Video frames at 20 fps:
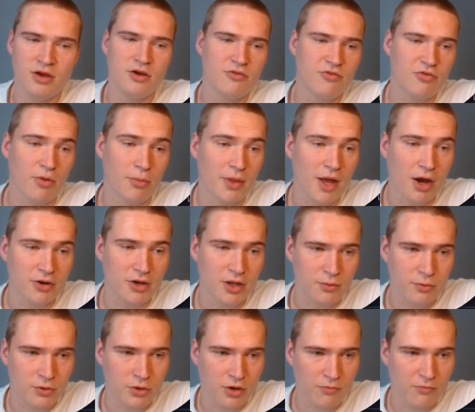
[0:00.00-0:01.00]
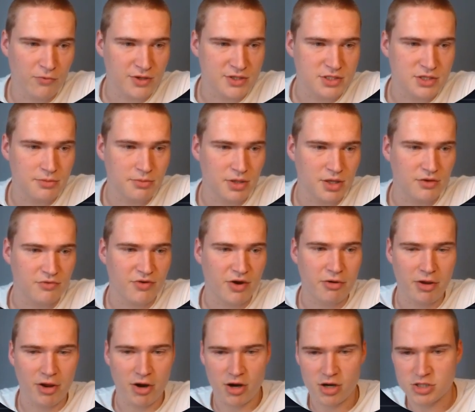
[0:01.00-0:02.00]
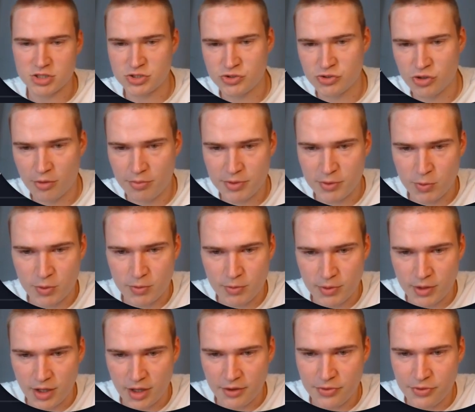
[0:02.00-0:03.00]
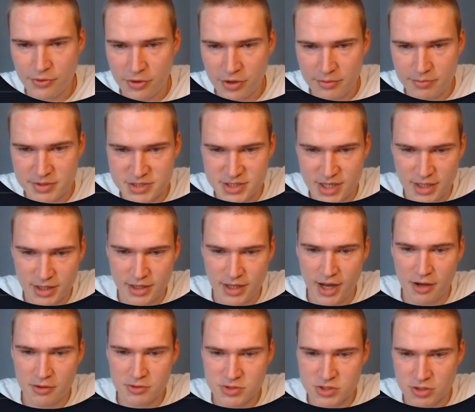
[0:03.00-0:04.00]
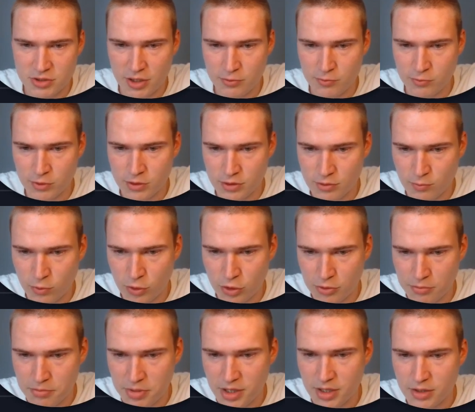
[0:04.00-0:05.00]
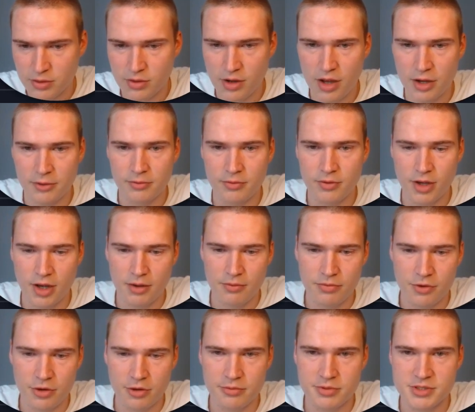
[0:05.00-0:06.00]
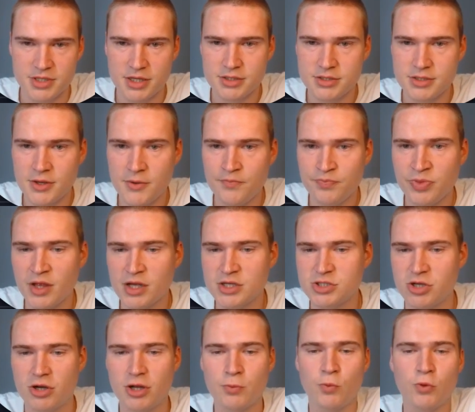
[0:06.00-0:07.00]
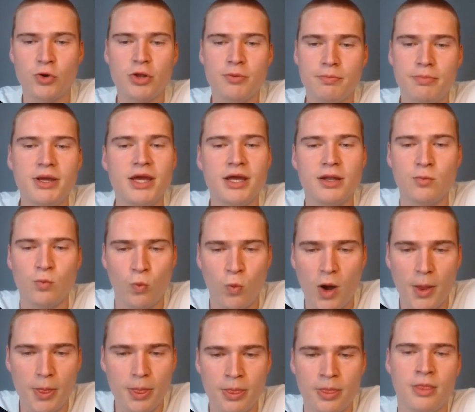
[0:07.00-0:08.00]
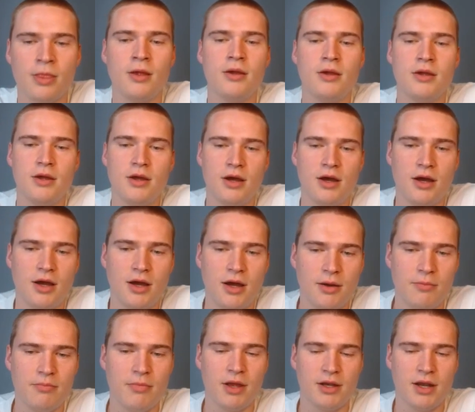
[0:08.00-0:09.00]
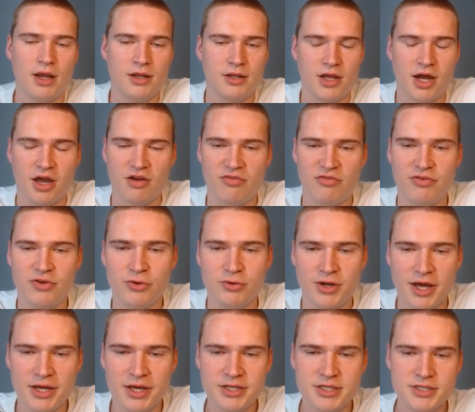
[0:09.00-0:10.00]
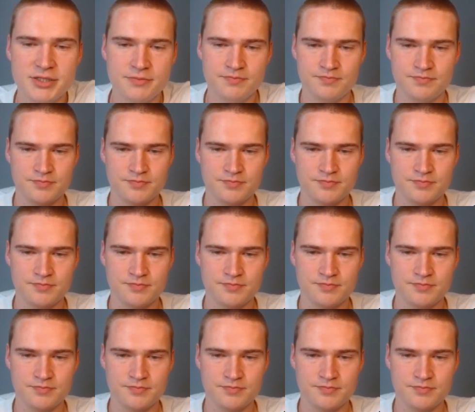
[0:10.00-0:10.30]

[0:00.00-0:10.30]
from now, that would obviously be a very harsh drop. It would be like 30% down. So that would, wouldn't be in, in yeah, 30%. So that wouldn't be in one, um, in, in like a few days,